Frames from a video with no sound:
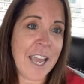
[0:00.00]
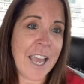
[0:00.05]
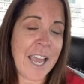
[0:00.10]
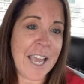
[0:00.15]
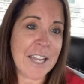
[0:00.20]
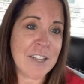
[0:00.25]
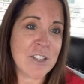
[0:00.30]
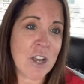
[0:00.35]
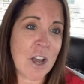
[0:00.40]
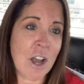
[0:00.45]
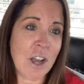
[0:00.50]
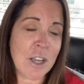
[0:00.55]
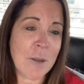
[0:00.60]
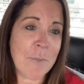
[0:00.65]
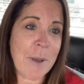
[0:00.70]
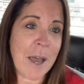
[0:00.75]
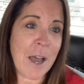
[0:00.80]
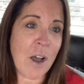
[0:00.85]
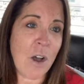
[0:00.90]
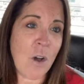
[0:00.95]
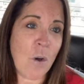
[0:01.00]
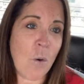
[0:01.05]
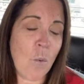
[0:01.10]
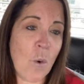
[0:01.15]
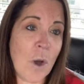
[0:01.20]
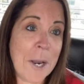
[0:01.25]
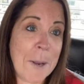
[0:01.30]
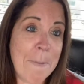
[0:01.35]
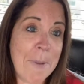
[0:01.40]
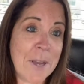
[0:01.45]
and talk about
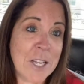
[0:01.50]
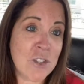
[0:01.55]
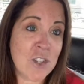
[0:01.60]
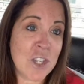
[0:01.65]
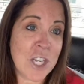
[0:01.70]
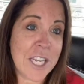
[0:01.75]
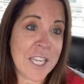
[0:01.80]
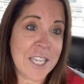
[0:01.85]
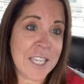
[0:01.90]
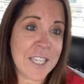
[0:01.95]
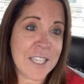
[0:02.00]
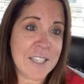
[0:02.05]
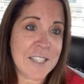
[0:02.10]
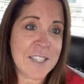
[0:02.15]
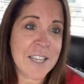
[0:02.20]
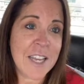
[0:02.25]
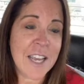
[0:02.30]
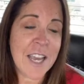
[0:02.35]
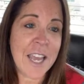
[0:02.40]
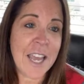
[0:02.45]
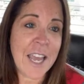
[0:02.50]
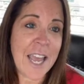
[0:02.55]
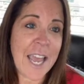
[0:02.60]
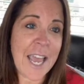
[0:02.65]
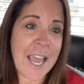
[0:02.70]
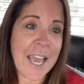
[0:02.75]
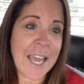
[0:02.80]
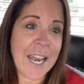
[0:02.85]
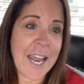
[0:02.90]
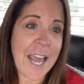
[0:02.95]
what a budget is
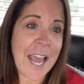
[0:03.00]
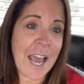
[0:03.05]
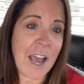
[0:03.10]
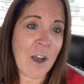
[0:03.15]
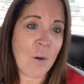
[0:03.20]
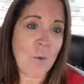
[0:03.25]
and how